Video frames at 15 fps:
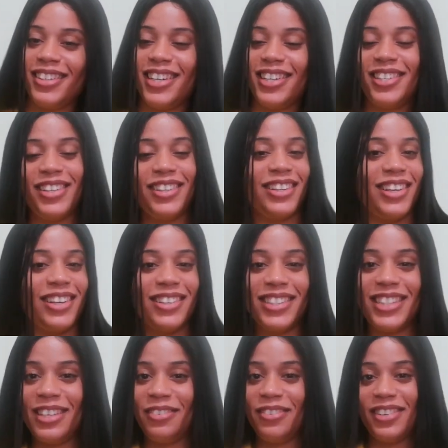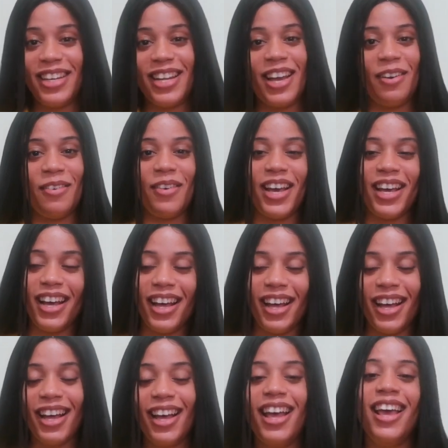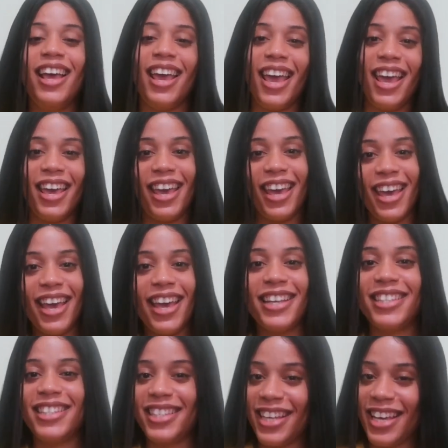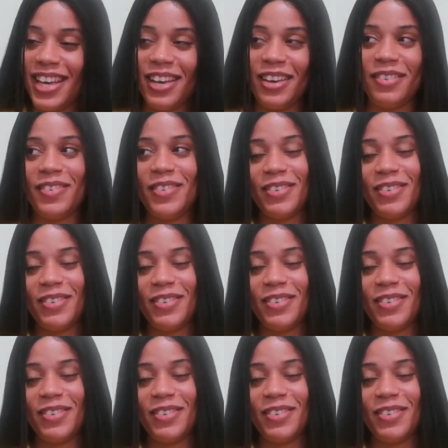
It's your girl Tiffany Eleka, aka Tiff.